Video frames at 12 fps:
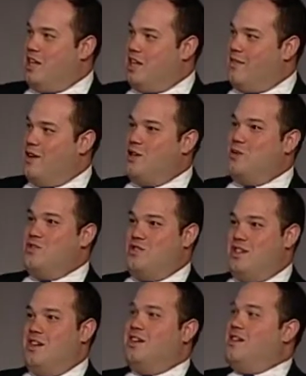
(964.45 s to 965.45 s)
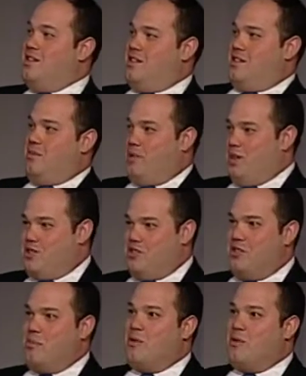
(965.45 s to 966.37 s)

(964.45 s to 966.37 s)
And if I do see the pictures, the